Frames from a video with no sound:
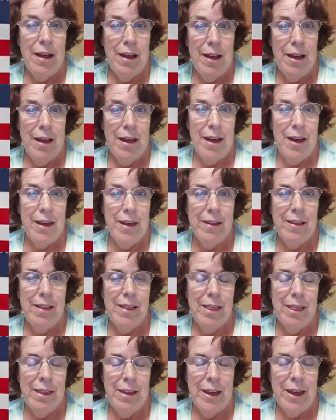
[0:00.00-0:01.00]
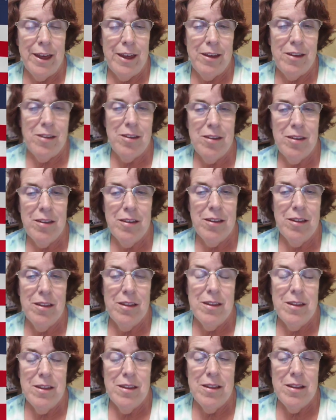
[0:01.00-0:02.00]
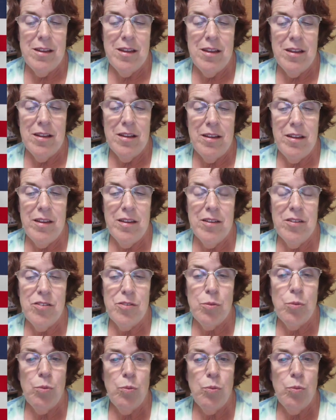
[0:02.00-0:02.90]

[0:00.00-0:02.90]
I like his